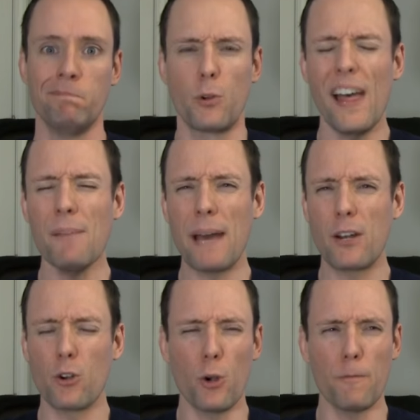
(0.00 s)
For that
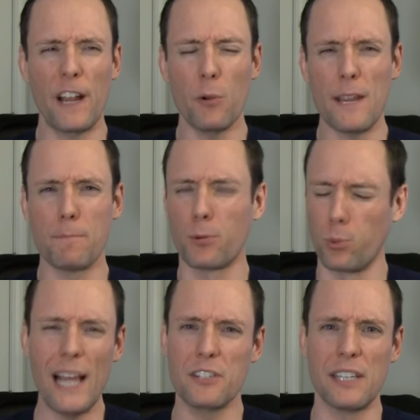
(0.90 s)
matter, her very
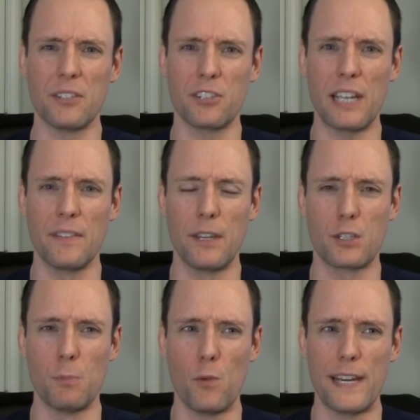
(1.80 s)
presence in
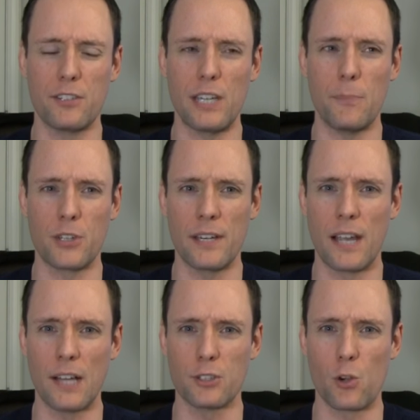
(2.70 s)
this movie seems
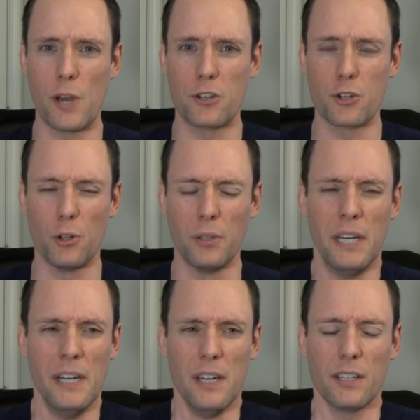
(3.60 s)
inconsequential
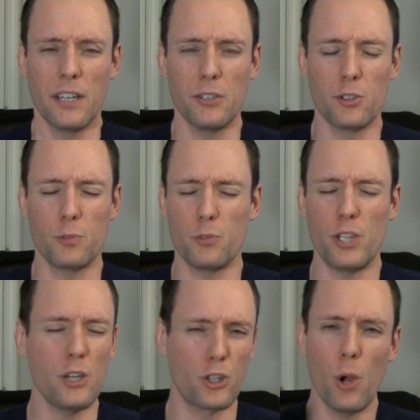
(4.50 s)
because
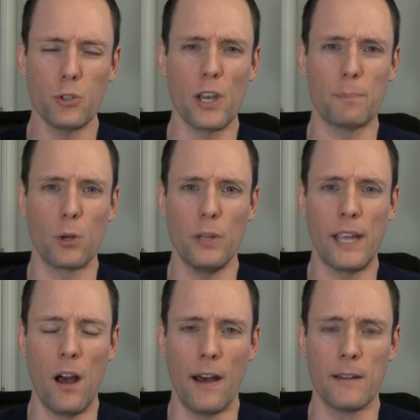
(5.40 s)
she shows up
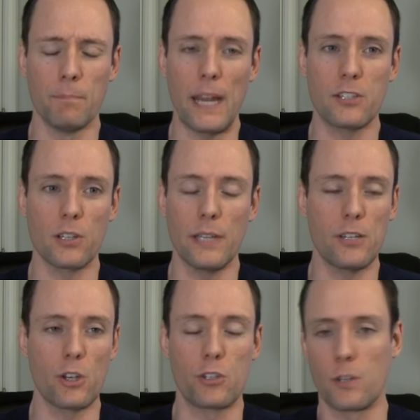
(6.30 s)
early on
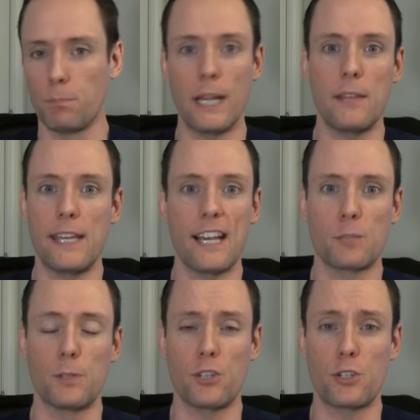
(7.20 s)
basically just to play the
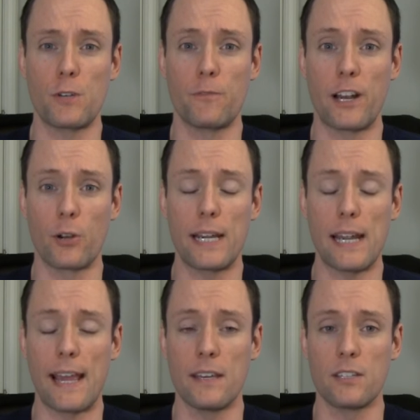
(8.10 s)
exposition
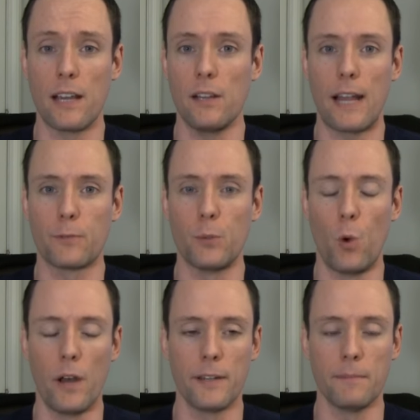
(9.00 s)
fairy and tell
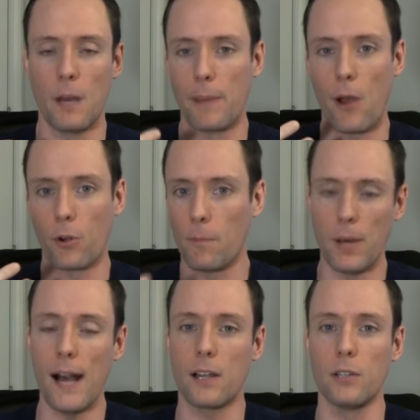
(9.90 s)
everyone about
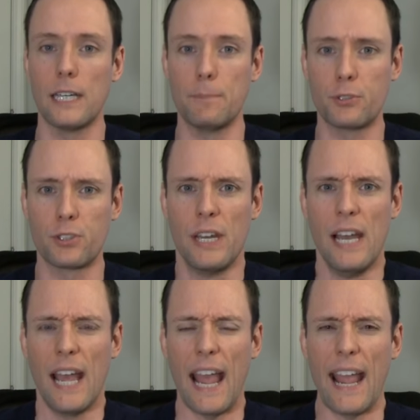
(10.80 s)
Apocalypse,
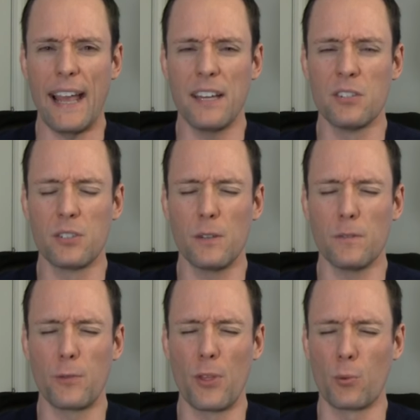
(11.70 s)
and
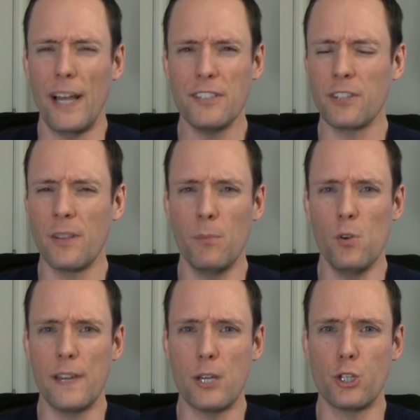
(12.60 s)
for the rest of the
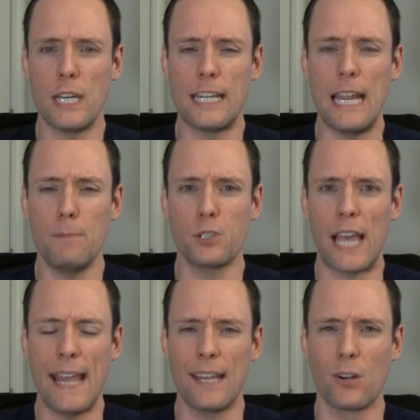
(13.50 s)
movie, she keeps
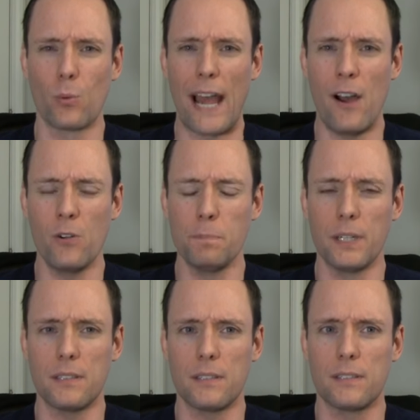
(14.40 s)
hanging around
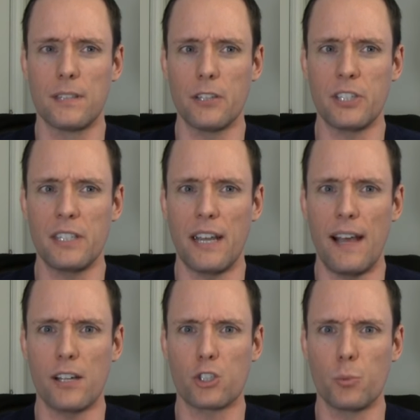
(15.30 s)
but doesn't
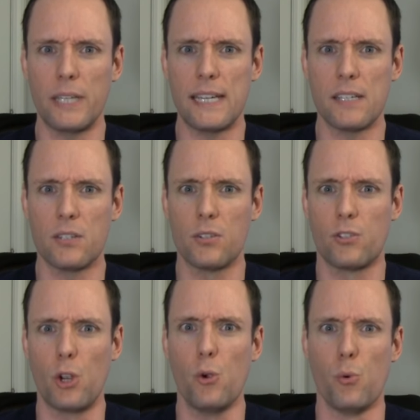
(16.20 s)
actually
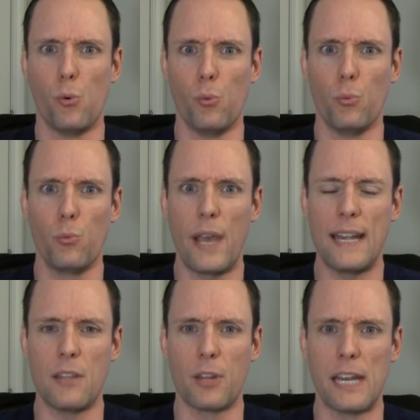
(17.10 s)
do
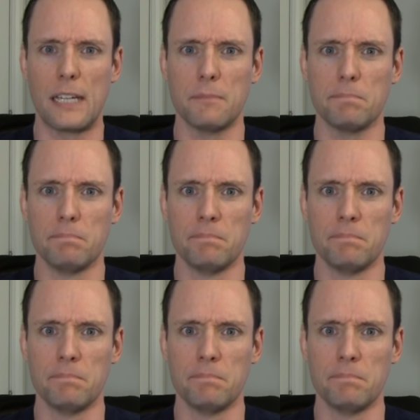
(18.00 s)
anything.